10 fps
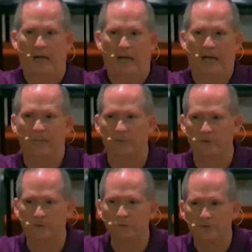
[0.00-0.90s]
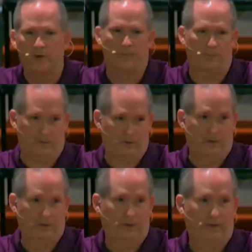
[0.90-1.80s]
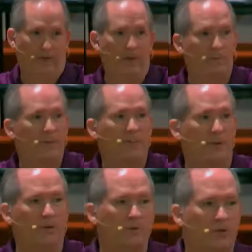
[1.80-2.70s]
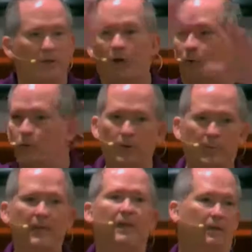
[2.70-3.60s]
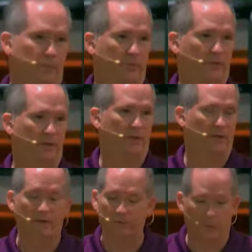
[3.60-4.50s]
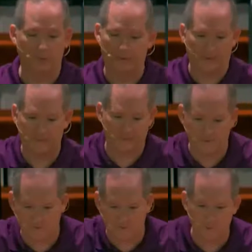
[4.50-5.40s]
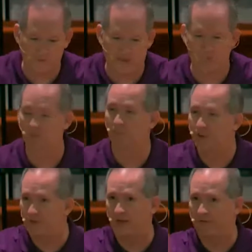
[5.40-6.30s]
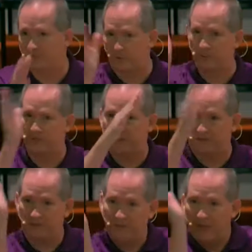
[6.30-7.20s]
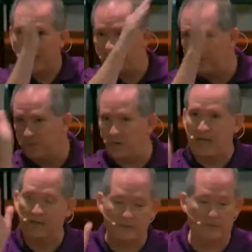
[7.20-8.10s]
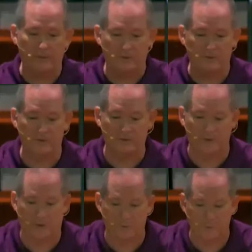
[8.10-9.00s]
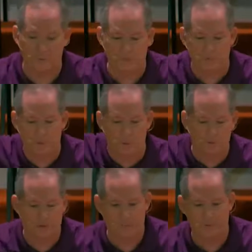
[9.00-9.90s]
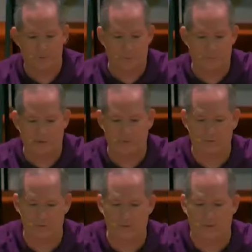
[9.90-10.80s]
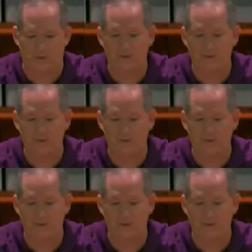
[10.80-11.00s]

I am the true shepherd. And the people didn't know who to believe. And so that's Jesus looks at them and realizes they're still in this valley of indecision on, do we believe the old shepherds or do we follow this new one?